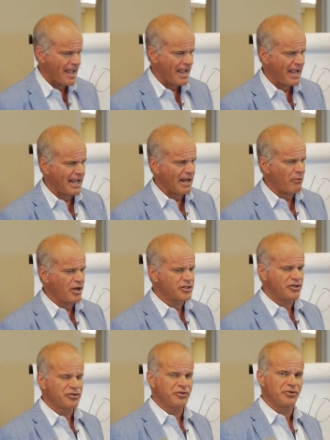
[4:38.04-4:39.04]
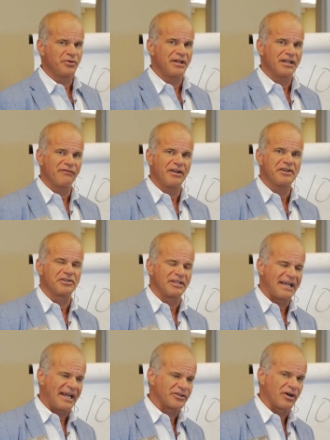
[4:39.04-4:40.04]
And I want you to
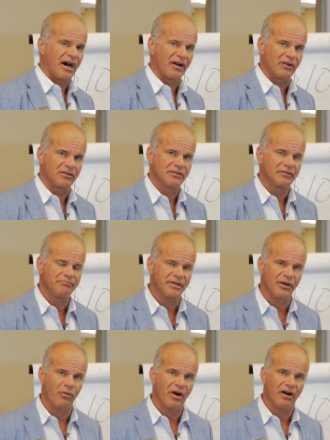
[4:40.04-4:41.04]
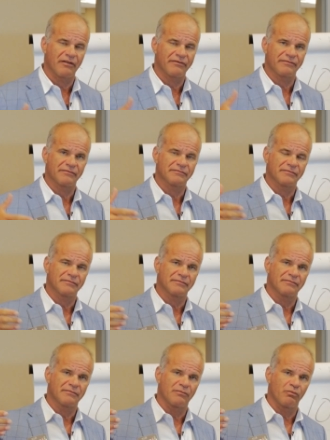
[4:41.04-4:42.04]
individually at your huddle be aware of
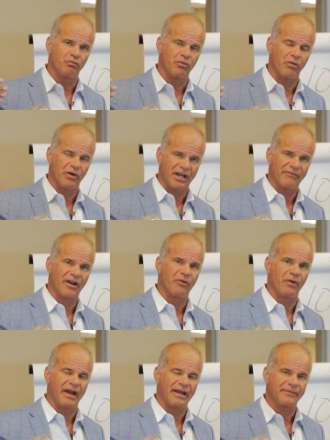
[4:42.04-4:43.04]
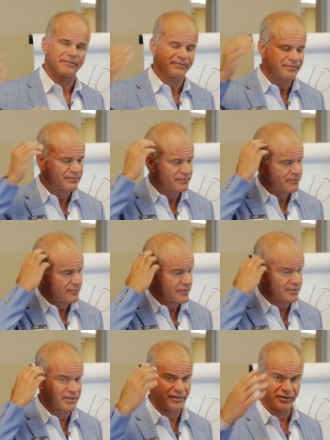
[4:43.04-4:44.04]
what we're giving away.
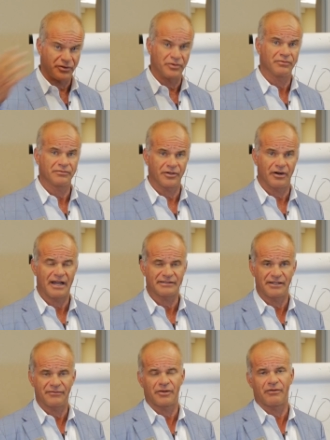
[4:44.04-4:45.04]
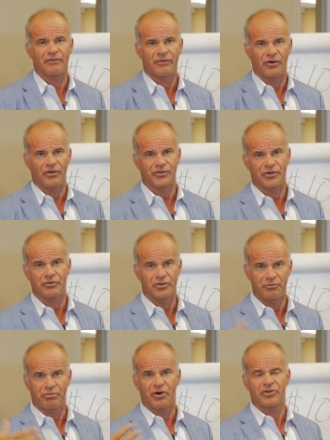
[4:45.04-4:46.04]
This is you, you're asking for the referrals. You're,
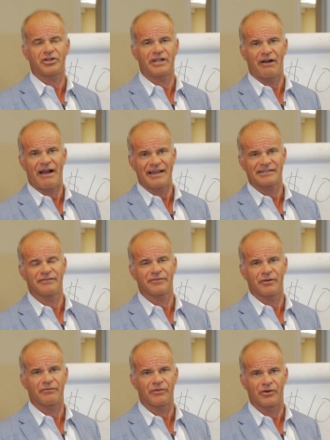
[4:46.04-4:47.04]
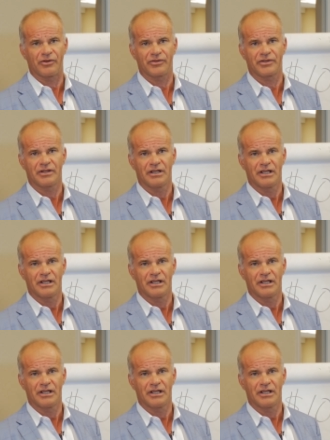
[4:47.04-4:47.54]
you personally are asking for the referrals.